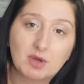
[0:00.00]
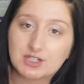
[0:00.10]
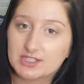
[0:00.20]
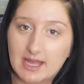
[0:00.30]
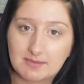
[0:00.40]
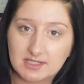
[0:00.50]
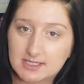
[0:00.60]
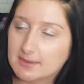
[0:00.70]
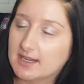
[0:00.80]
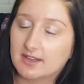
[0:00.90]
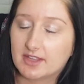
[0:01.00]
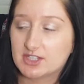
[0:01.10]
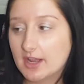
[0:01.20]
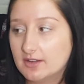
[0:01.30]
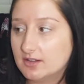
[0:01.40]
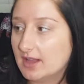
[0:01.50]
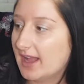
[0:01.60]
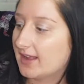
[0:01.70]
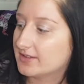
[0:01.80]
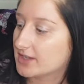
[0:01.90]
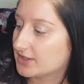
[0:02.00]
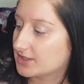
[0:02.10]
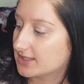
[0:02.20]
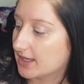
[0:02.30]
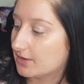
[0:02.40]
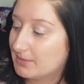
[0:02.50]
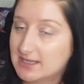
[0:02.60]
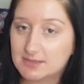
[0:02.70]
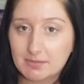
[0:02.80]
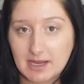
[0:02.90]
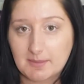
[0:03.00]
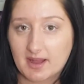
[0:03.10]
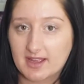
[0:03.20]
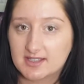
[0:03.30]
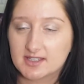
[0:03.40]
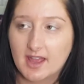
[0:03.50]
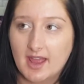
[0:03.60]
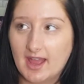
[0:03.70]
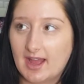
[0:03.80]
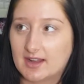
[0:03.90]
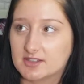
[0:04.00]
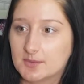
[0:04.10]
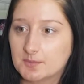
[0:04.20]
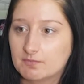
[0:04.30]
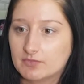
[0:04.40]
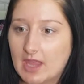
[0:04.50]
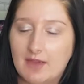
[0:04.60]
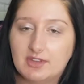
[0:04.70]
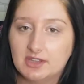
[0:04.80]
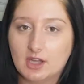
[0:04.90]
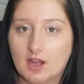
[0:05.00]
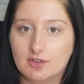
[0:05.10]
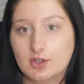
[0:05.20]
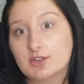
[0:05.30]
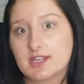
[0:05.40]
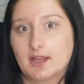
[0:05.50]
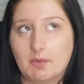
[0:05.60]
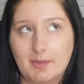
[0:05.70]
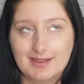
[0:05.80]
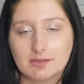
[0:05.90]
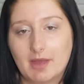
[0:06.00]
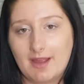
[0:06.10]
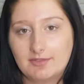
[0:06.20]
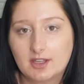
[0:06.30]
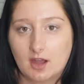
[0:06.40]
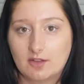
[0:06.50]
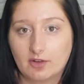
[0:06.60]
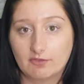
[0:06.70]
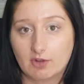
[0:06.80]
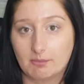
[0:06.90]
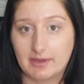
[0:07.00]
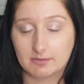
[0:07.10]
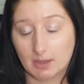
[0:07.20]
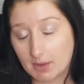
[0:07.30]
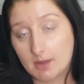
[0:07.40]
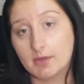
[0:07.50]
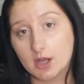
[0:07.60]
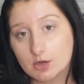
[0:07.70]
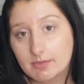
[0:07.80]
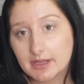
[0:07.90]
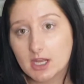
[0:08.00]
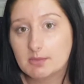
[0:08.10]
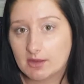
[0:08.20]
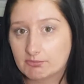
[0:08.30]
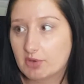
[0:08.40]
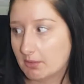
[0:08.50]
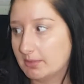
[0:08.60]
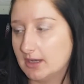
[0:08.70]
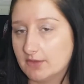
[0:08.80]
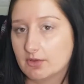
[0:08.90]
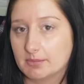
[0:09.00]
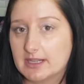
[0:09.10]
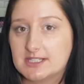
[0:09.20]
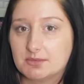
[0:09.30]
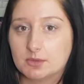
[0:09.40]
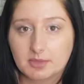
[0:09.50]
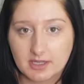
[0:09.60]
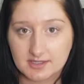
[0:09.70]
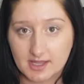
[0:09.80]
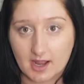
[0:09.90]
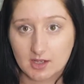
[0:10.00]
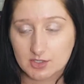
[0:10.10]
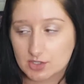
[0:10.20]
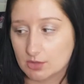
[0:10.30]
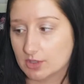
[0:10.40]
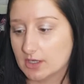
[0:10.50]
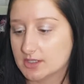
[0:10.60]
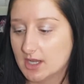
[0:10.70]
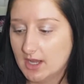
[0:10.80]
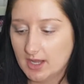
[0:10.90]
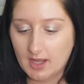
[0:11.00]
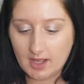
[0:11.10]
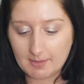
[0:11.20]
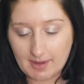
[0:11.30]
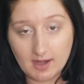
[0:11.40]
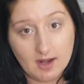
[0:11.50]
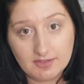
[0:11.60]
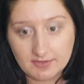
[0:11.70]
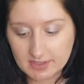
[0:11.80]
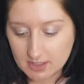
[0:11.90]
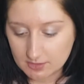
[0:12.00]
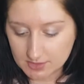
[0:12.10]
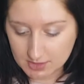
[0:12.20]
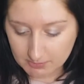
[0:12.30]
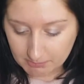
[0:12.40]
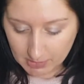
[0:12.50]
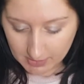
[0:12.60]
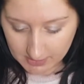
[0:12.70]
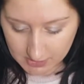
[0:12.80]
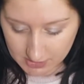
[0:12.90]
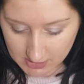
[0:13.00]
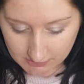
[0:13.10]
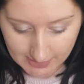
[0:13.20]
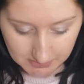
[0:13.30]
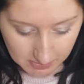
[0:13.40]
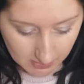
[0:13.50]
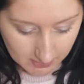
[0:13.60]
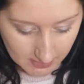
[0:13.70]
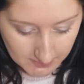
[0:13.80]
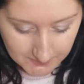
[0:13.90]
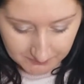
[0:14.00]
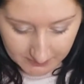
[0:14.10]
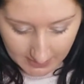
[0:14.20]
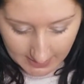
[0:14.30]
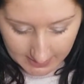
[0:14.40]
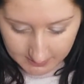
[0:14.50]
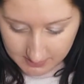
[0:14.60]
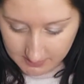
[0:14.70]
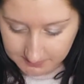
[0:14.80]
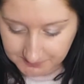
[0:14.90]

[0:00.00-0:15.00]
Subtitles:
been watching them since the beginning of their channel, and I just think they're amazing makeup artists, and everything that I've learned, not saying I'm amazing, but everything I've learned from my own makeup, I've probably learned from Pixie Lou, because they are so good, and I love the videos. So the book is just incredible, and